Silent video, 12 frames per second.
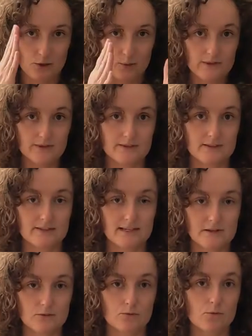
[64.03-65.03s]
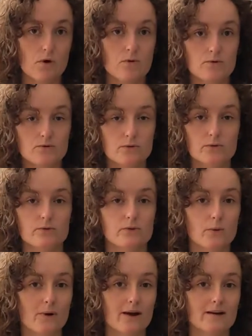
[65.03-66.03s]
quilted into rows or
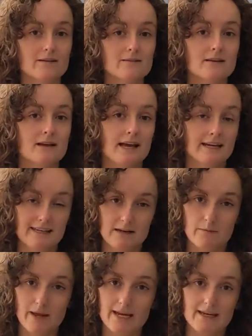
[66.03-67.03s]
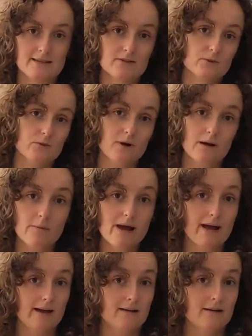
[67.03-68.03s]
squares, and then made into a
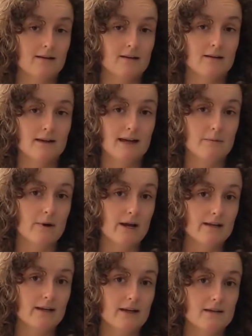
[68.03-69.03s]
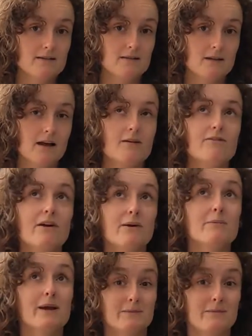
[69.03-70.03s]
bag. In my case, a
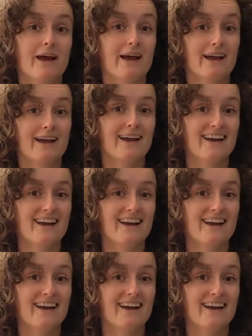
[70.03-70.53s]
very big bag.